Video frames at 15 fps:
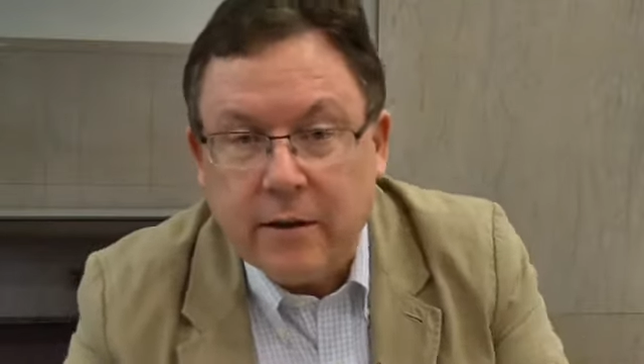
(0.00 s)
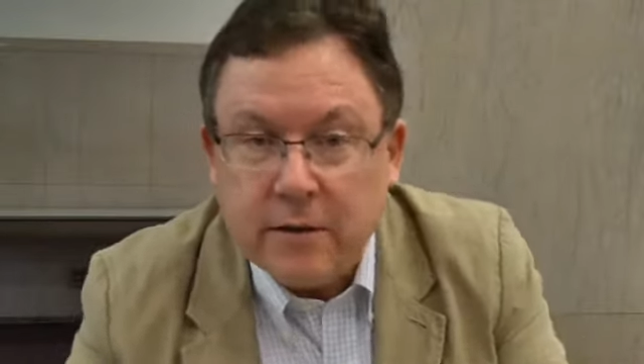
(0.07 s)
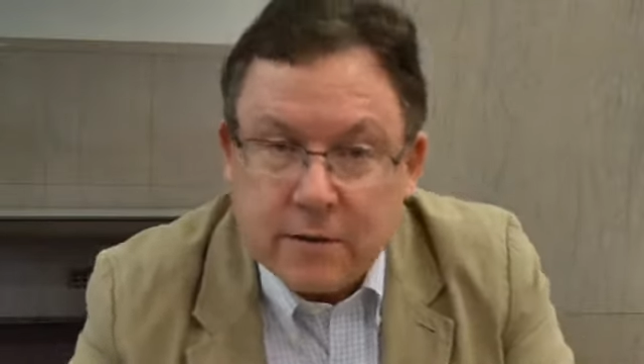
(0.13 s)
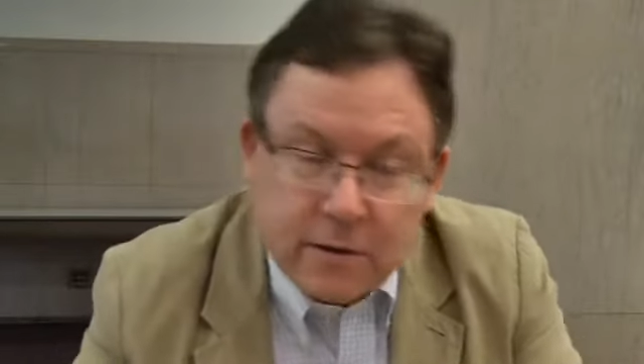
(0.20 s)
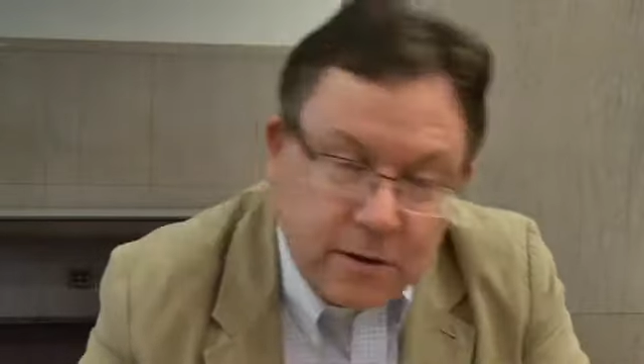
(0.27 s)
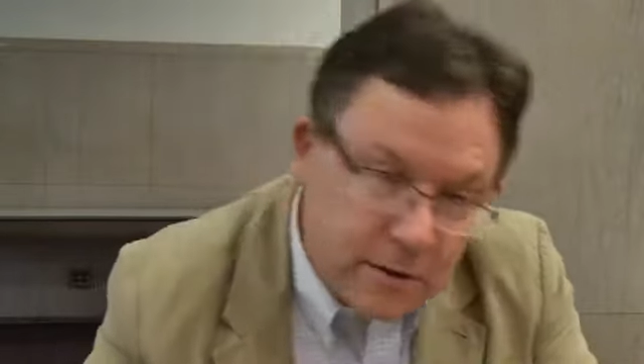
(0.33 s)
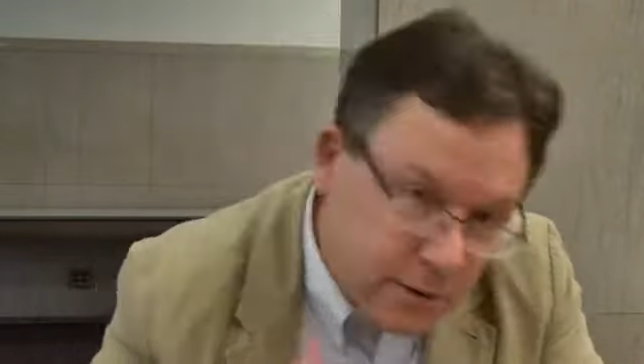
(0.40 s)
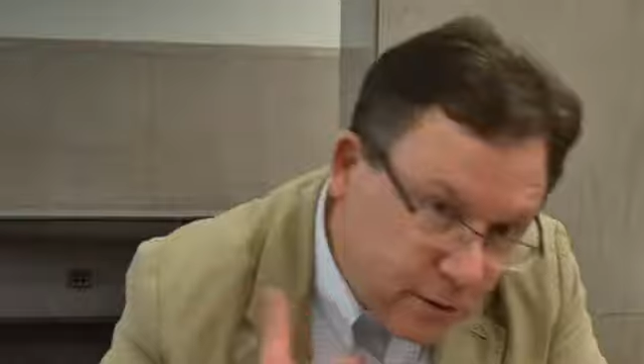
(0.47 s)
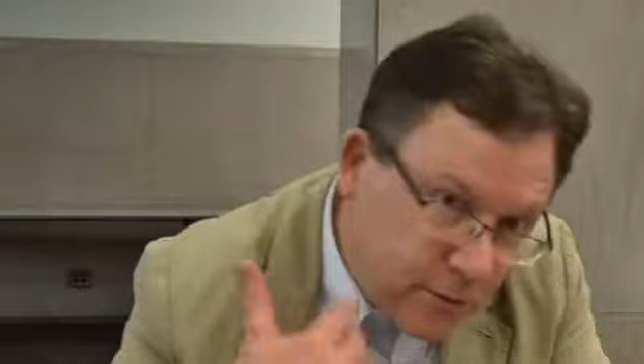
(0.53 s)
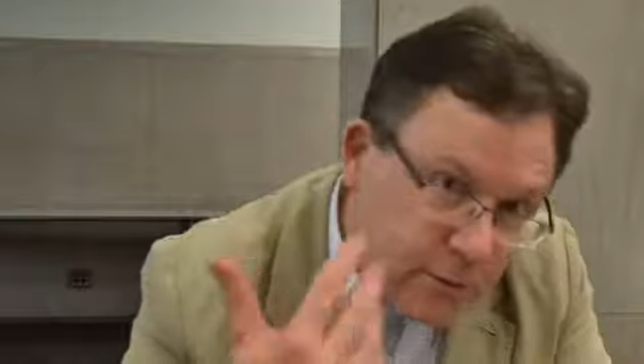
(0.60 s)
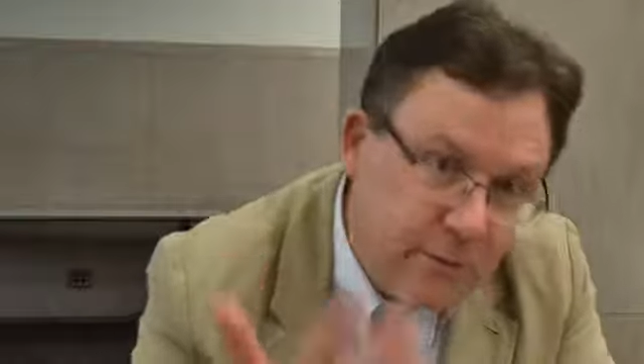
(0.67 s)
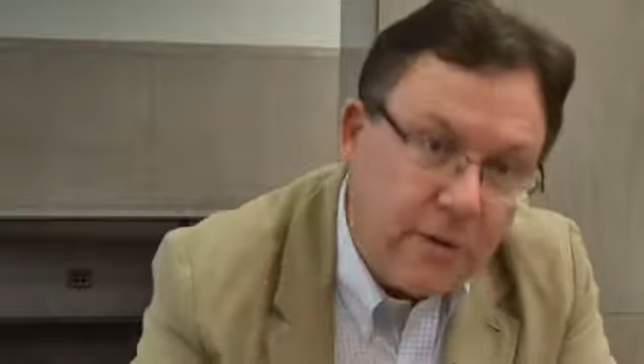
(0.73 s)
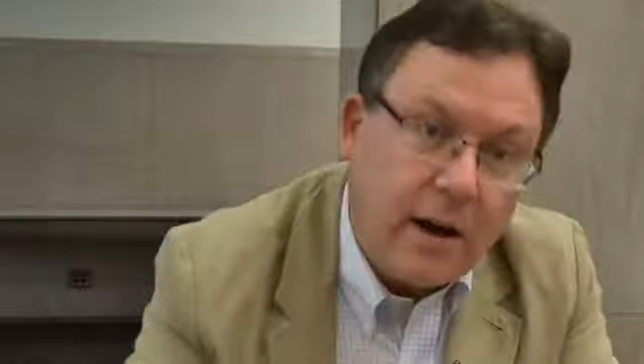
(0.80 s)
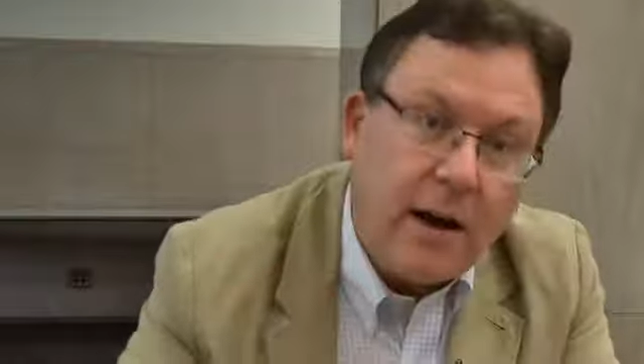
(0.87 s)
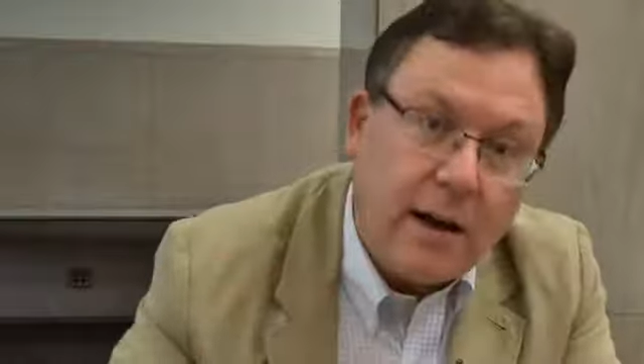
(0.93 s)
because they're too
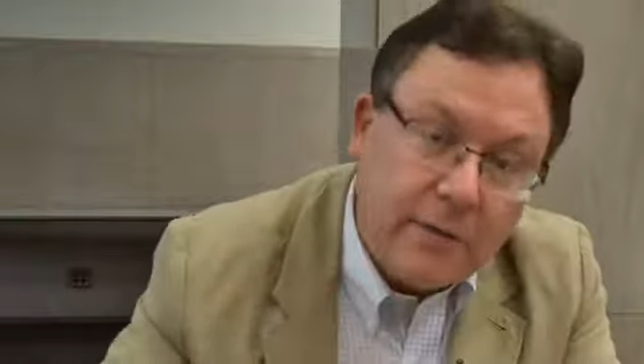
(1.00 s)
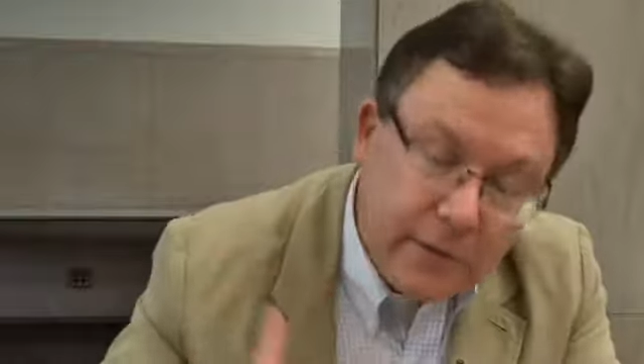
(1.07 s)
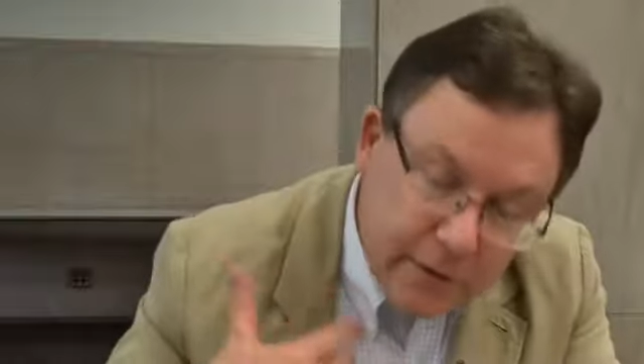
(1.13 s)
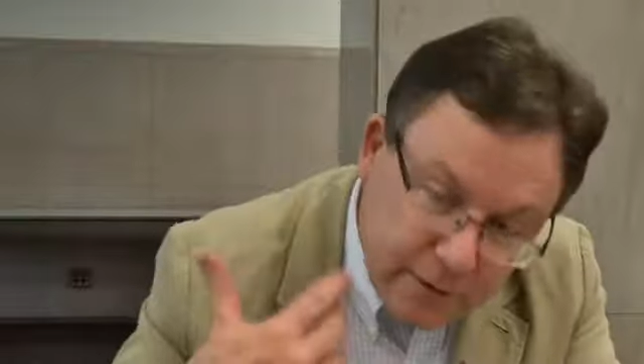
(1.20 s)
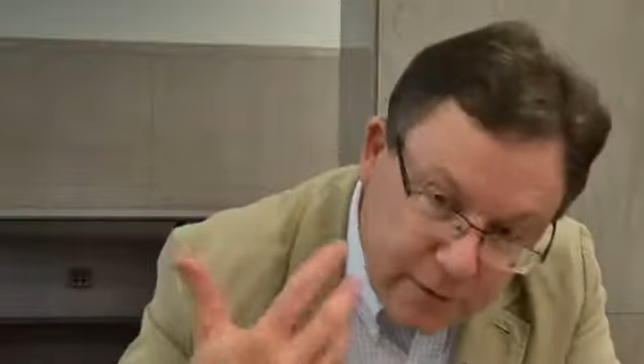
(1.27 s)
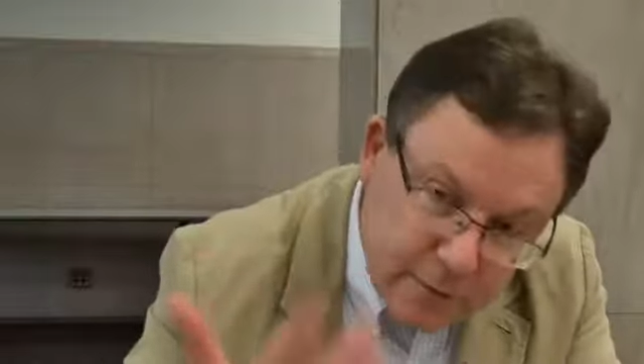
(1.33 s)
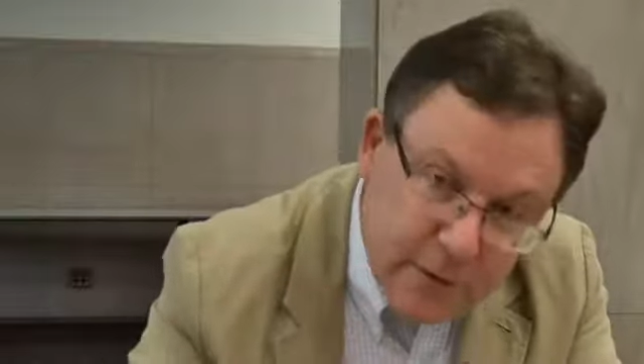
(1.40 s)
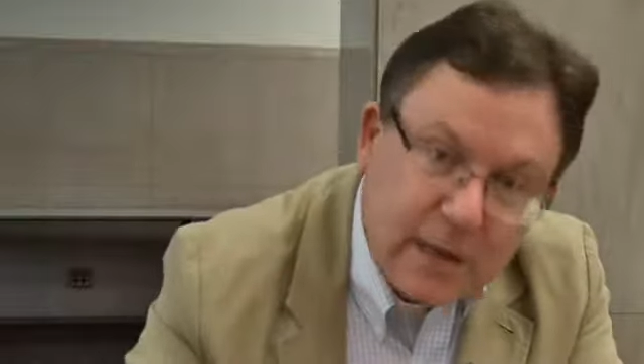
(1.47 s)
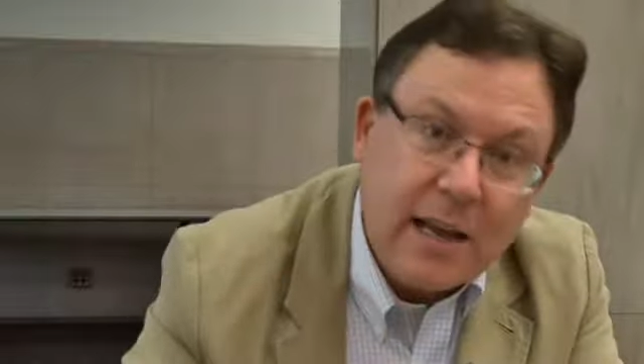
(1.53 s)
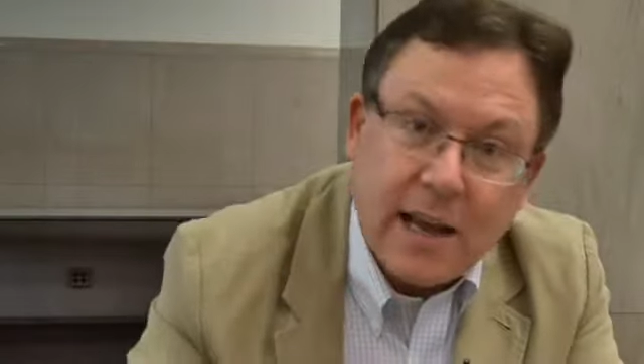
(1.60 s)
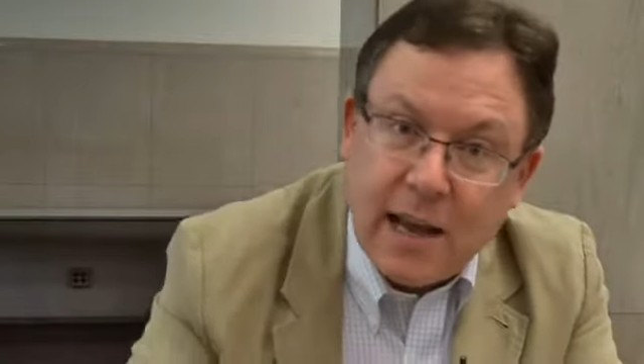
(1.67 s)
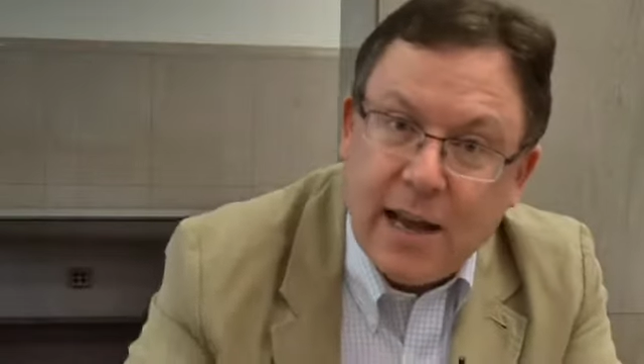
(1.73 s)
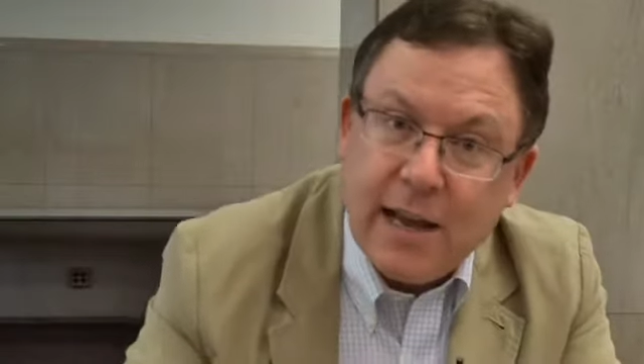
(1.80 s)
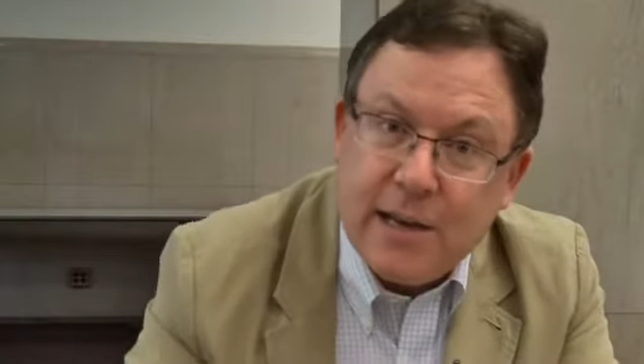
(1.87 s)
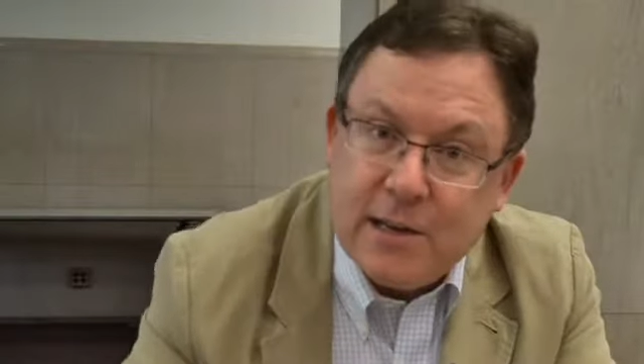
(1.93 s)
involved, they're too
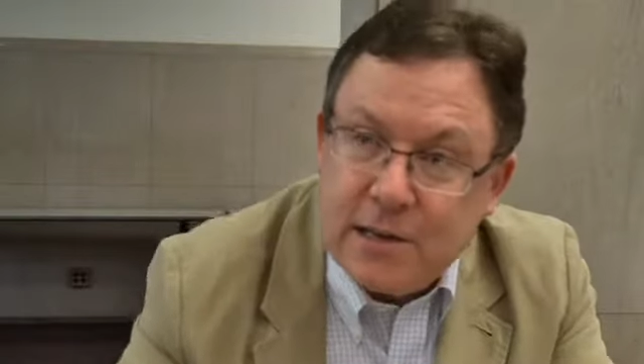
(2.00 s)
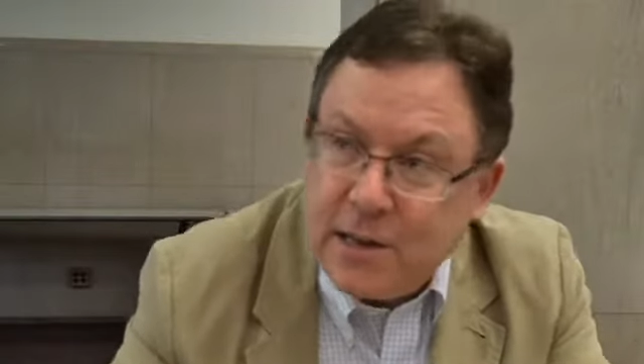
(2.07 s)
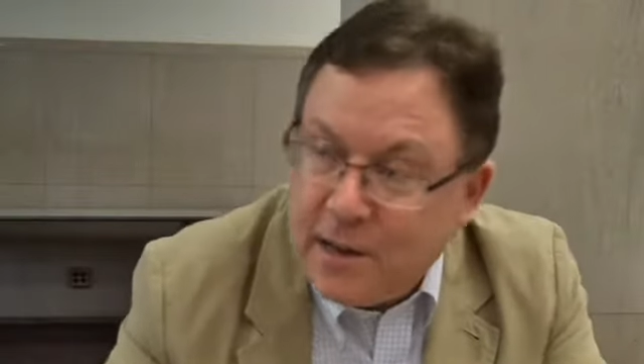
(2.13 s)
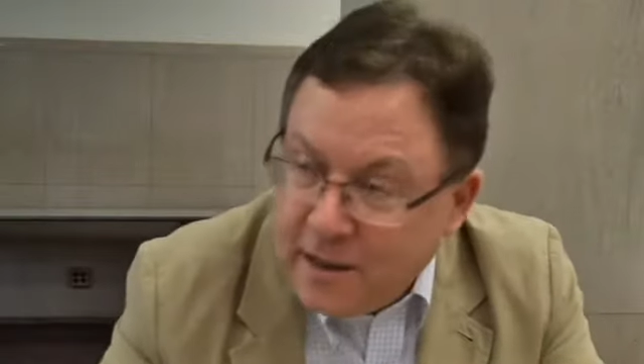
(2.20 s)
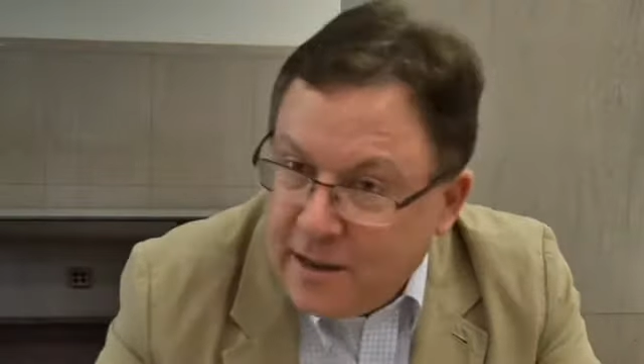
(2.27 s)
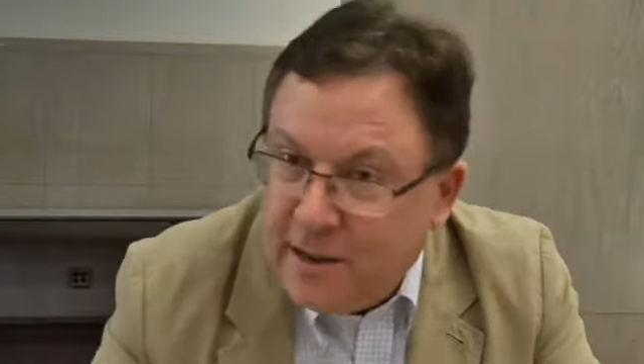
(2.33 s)
engaged